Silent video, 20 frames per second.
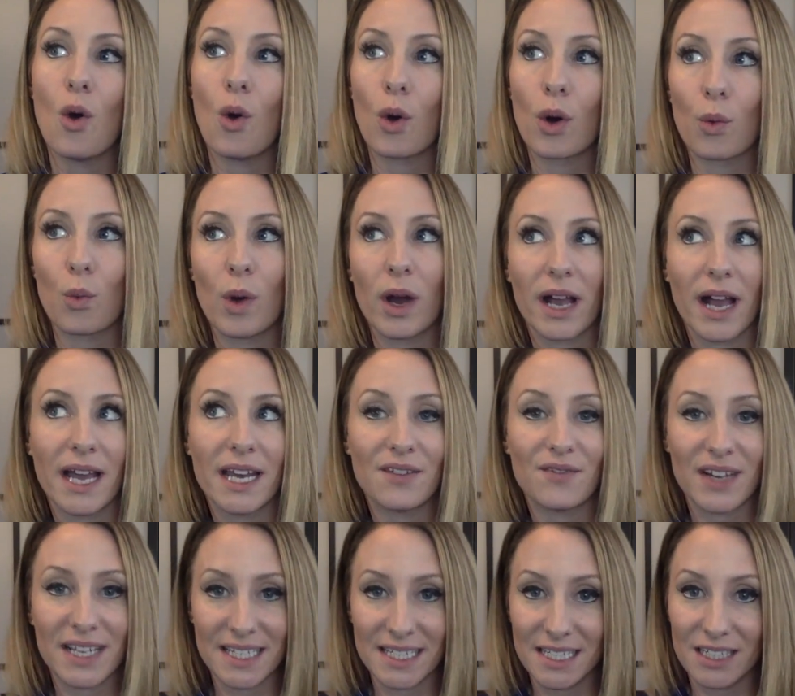or what kind
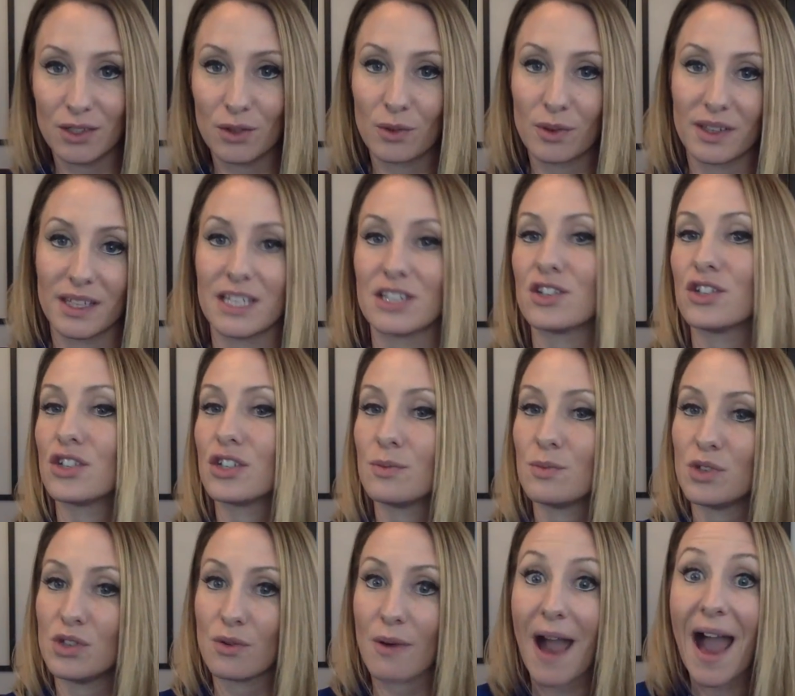of ideal
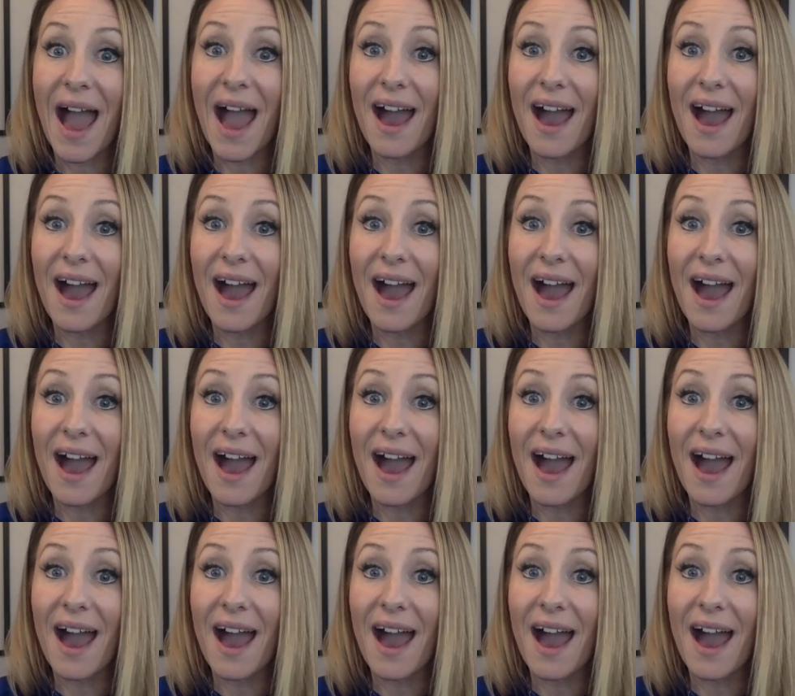relationship do you